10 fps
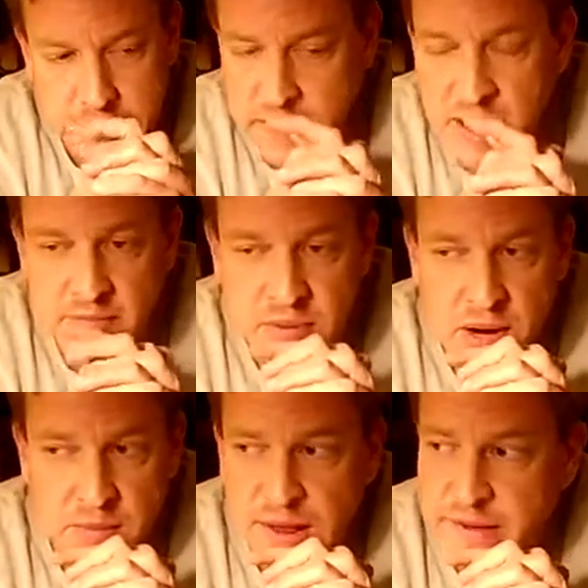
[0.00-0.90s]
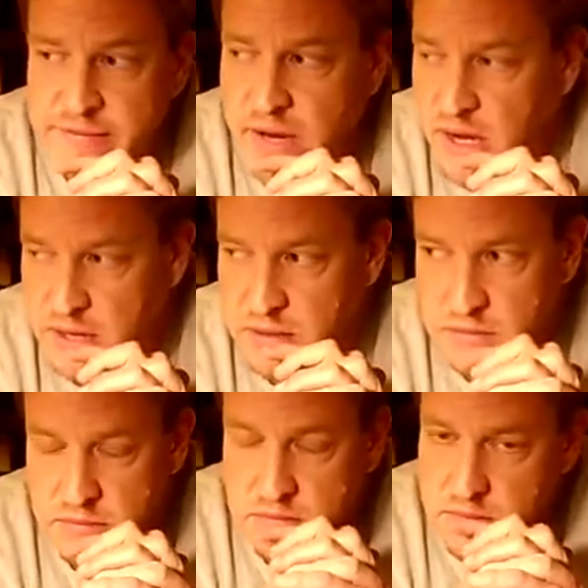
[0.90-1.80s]
Didn't have a problem last night
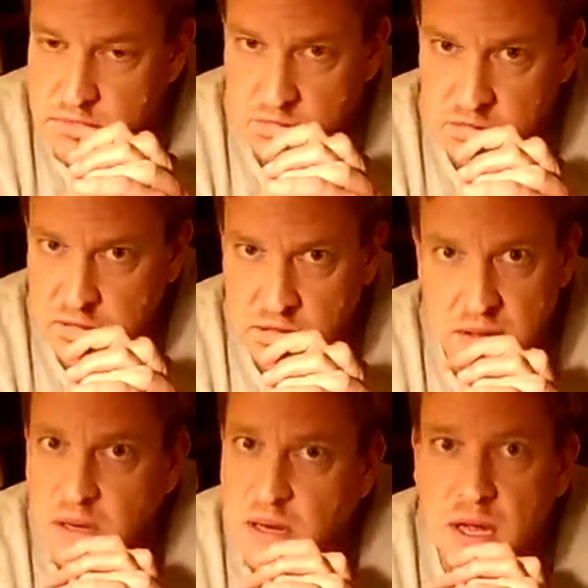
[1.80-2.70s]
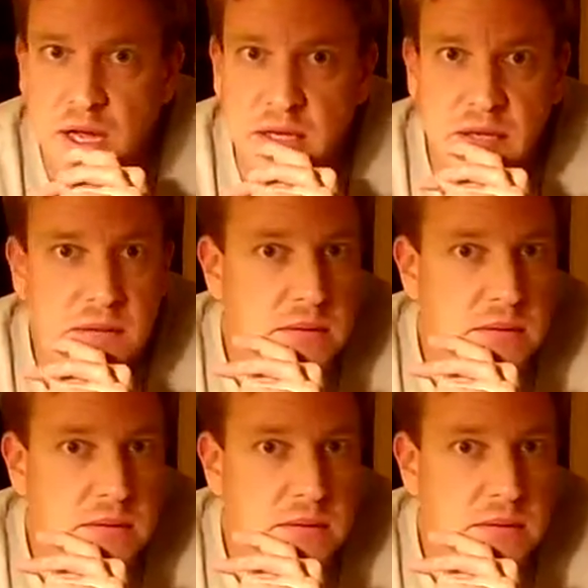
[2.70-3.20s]
when I